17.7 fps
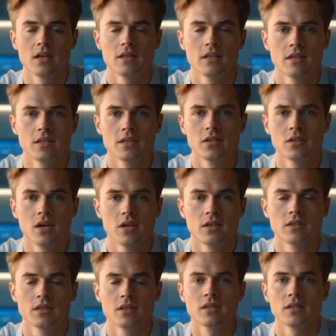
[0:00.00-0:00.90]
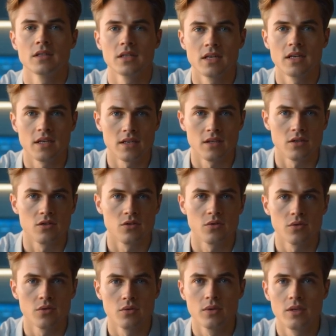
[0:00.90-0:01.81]
This starts syncing the
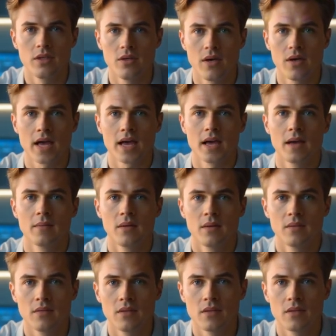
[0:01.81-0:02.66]
tool with your app.